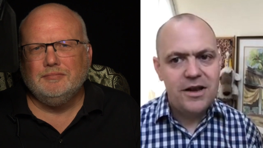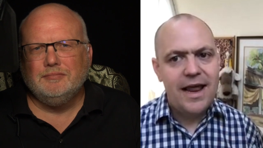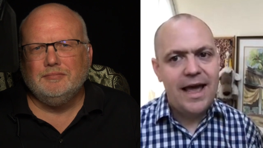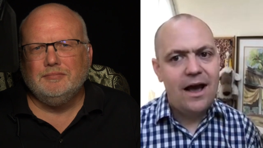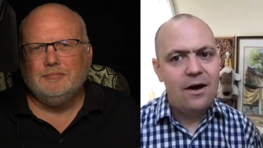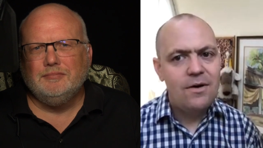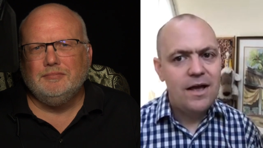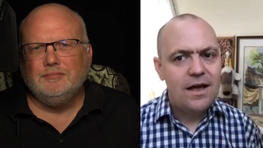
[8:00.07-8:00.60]
Speaker 1: Uh,
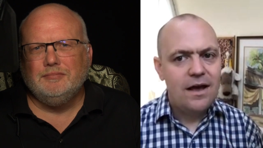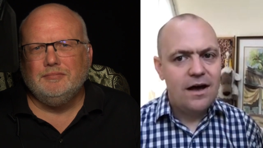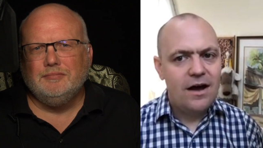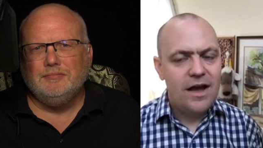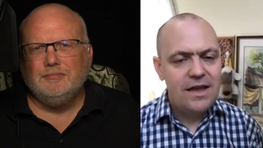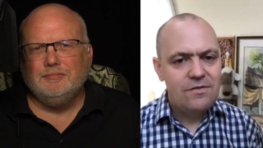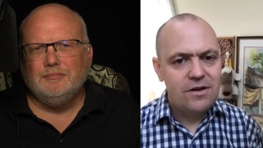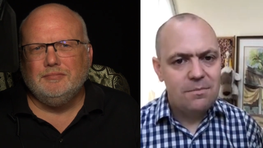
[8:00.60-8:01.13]
even in
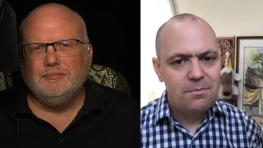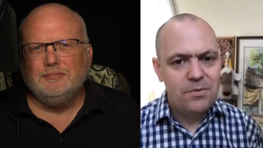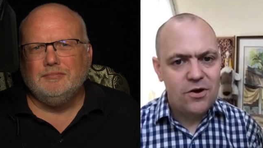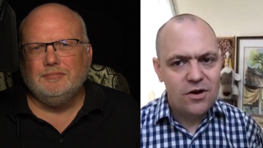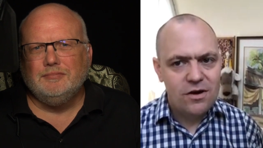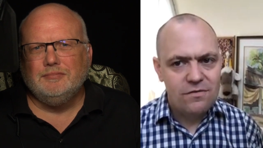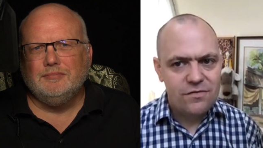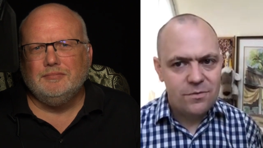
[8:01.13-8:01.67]
Perth, there were some
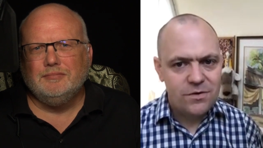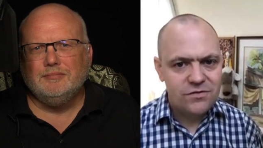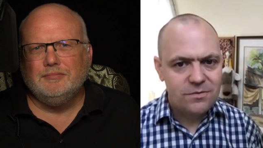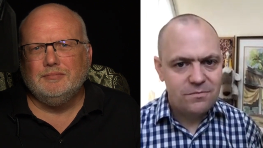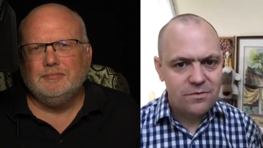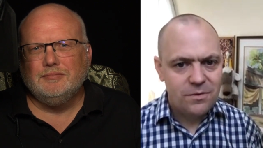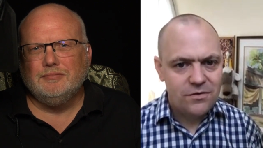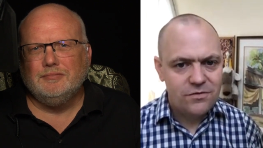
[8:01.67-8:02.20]
there were some
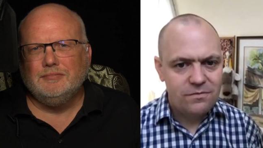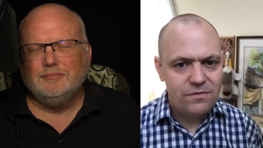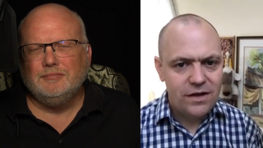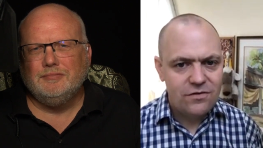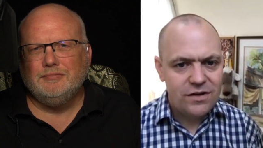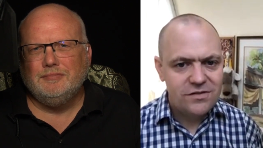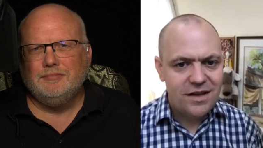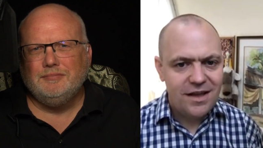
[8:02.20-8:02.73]
victories,
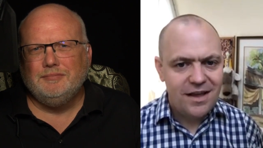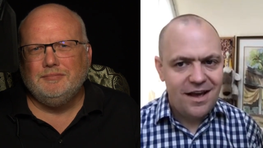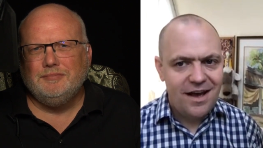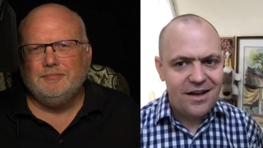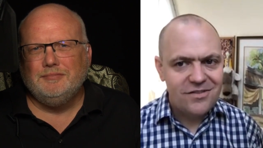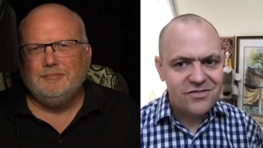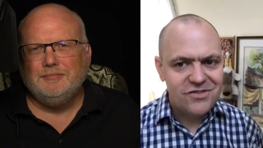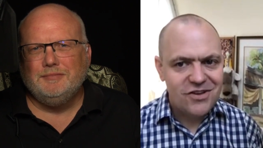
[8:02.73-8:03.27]
and so
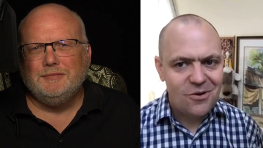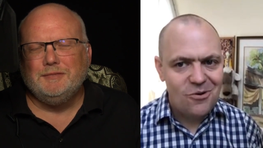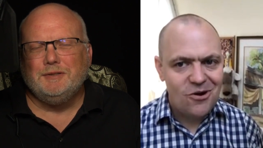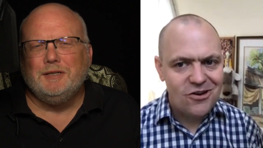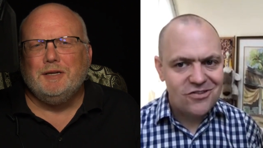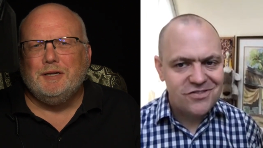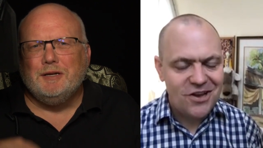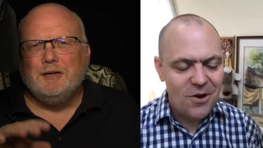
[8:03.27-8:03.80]
on. So so
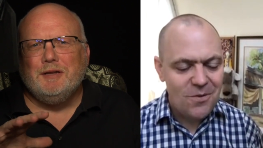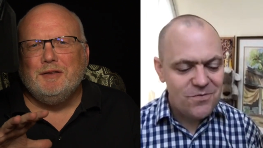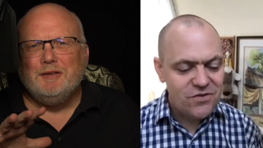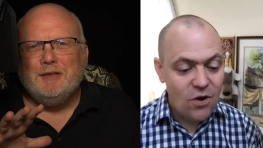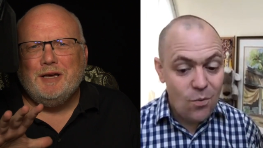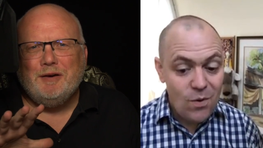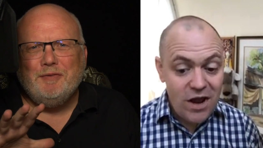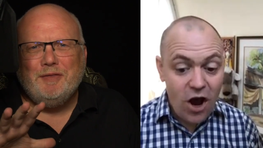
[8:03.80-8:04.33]
we hold the
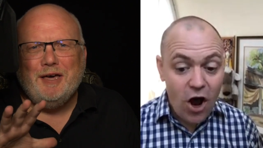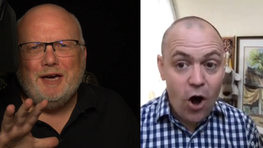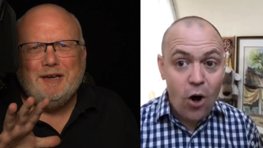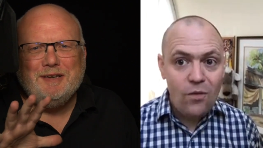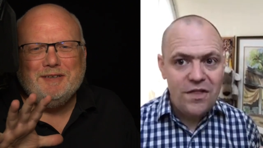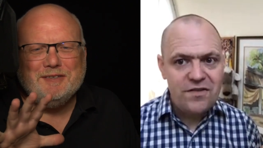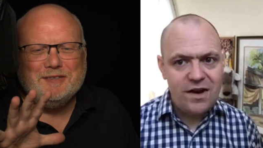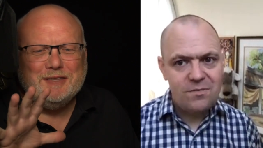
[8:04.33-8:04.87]
General no, Synod. That
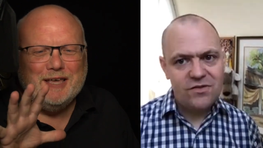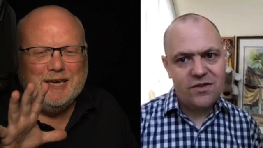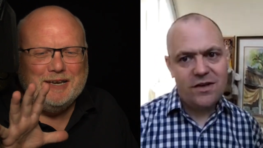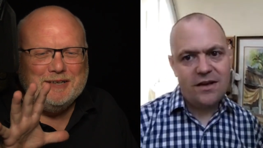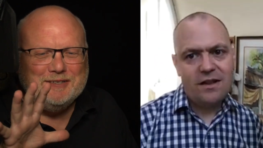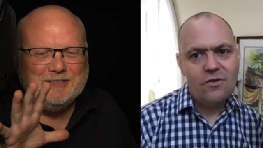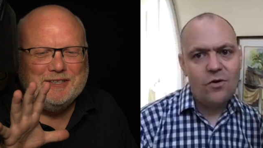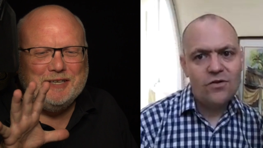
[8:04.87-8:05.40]
is
Speaker 2: that
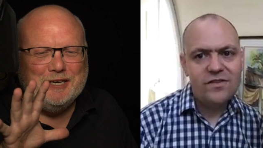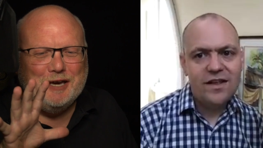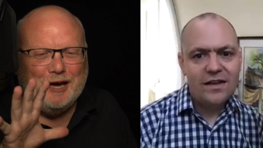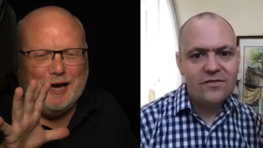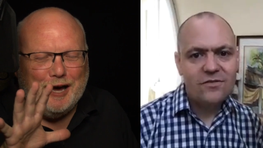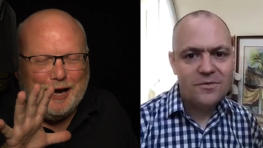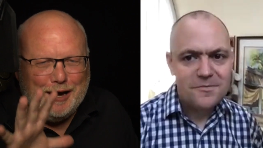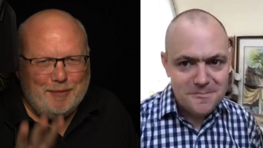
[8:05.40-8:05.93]
is the
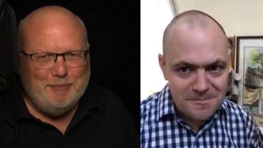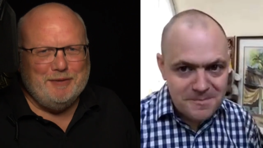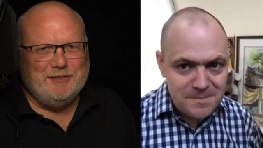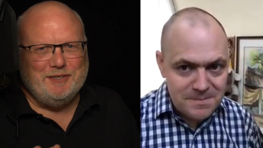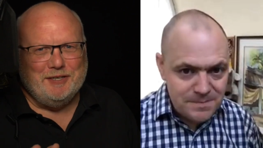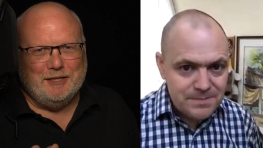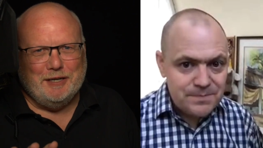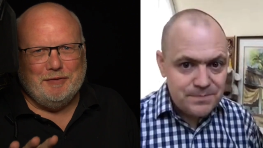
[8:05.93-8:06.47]

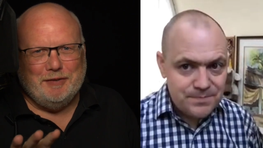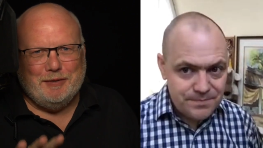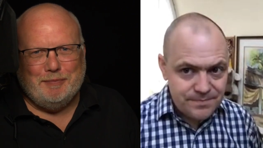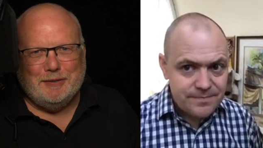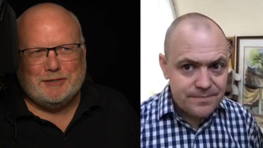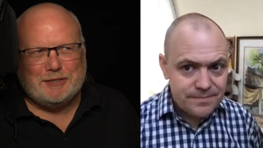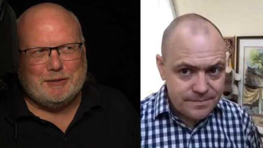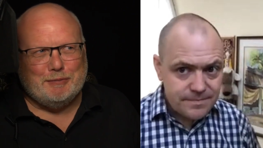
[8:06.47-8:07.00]
opposite of the
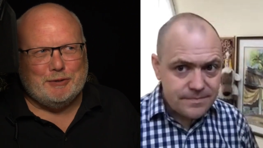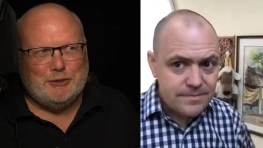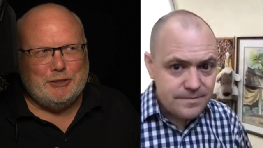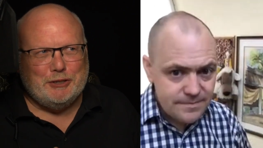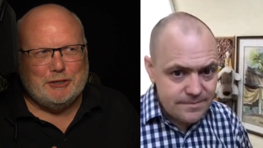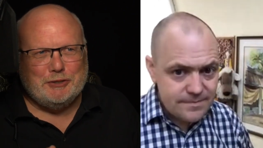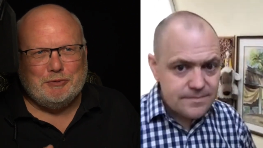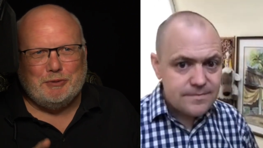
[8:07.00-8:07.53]
Episcopal
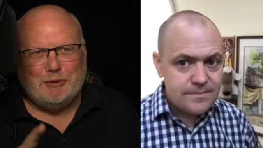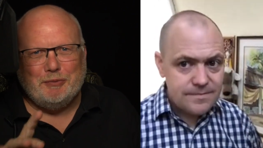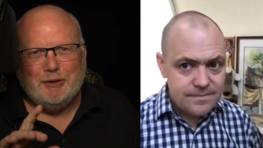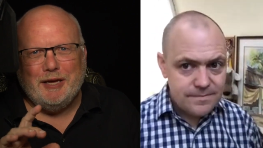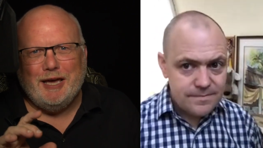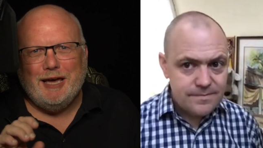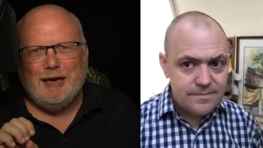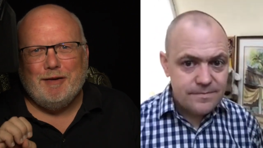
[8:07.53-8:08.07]
Church, where we
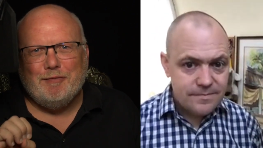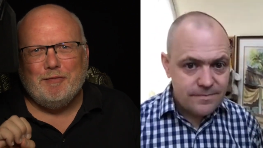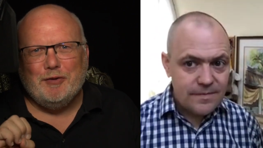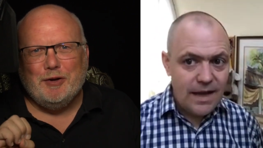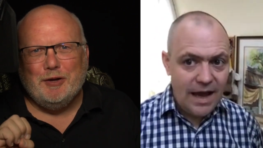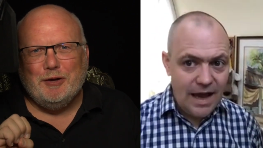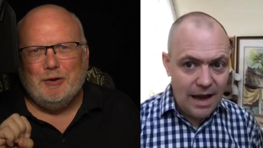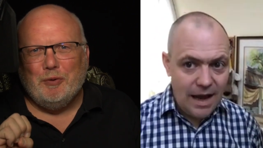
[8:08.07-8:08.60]
have
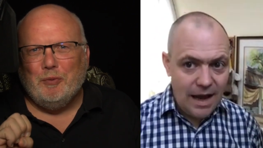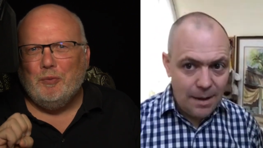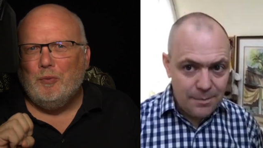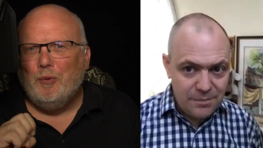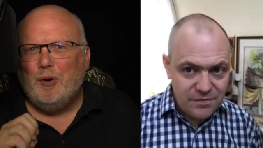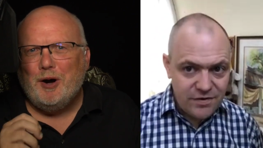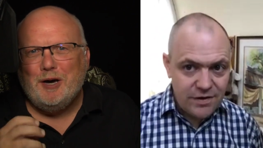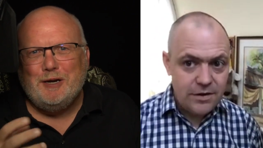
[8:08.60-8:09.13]
absolutely.
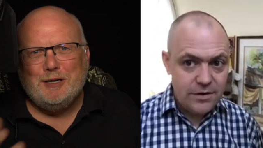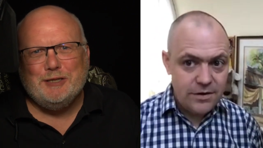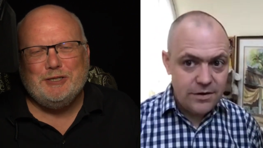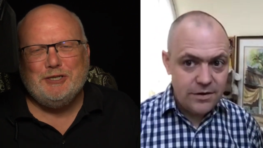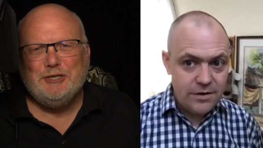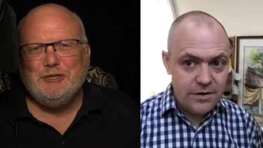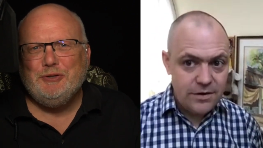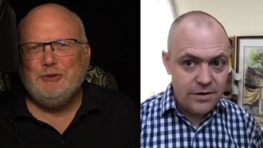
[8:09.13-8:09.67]
one or
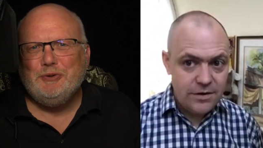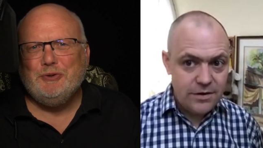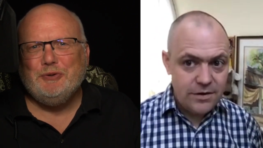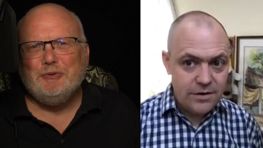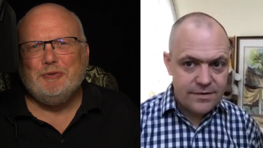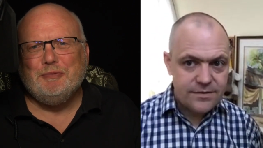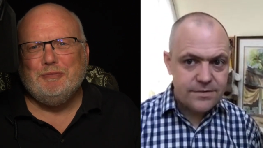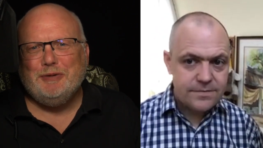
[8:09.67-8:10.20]
two
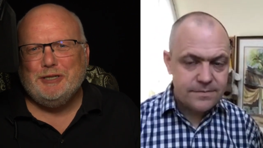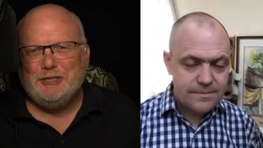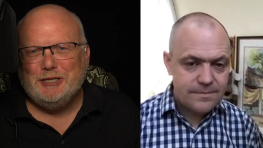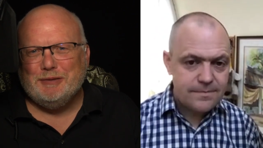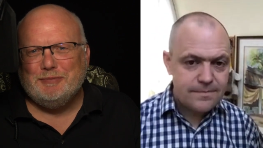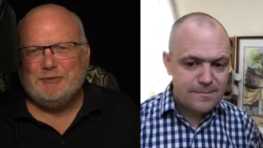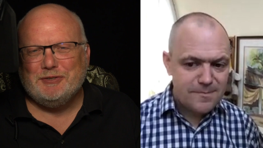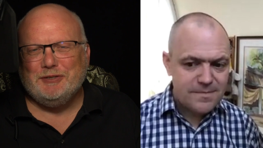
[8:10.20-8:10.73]
yes.
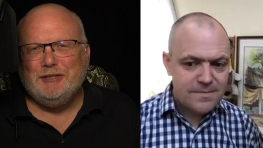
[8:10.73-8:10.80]
bishops